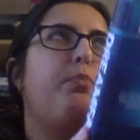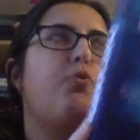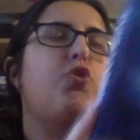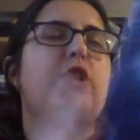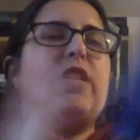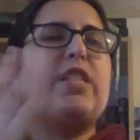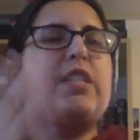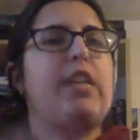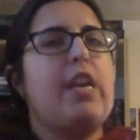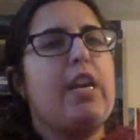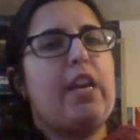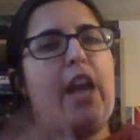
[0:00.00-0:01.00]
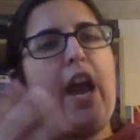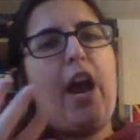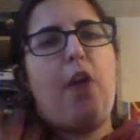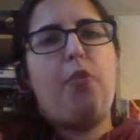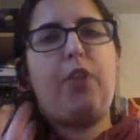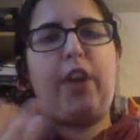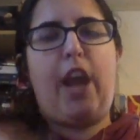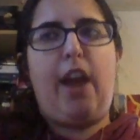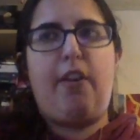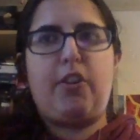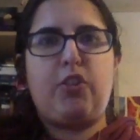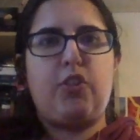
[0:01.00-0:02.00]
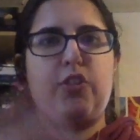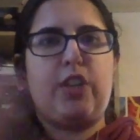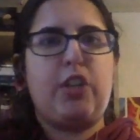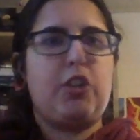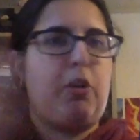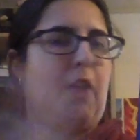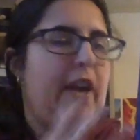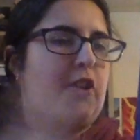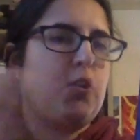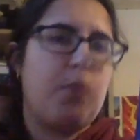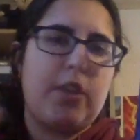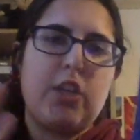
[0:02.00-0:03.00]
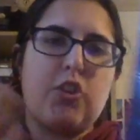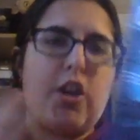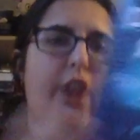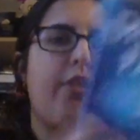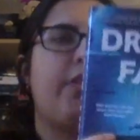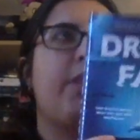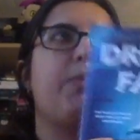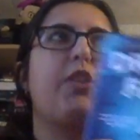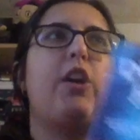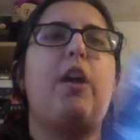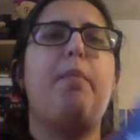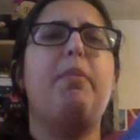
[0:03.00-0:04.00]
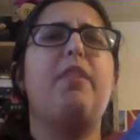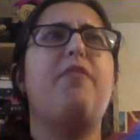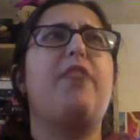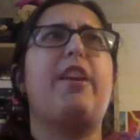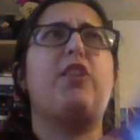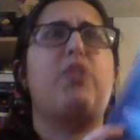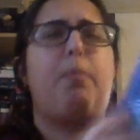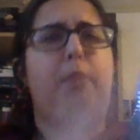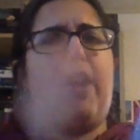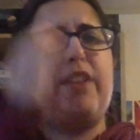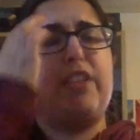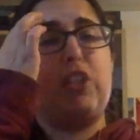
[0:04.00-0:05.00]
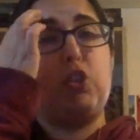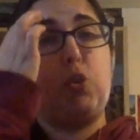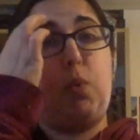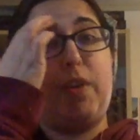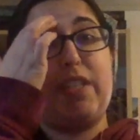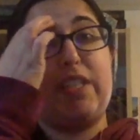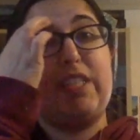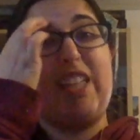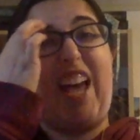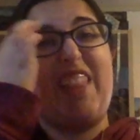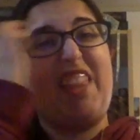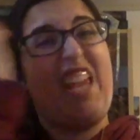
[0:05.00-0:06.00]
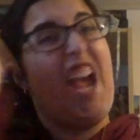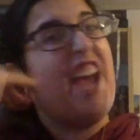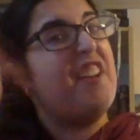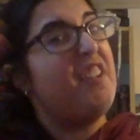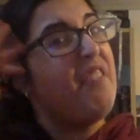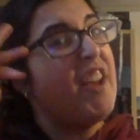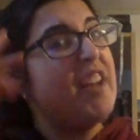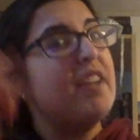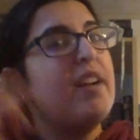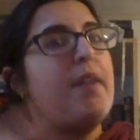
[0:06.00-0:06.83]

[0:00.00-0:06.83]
just seeing how the characters interacted with each other. And there was a couple of, like, surprising twists at the end of it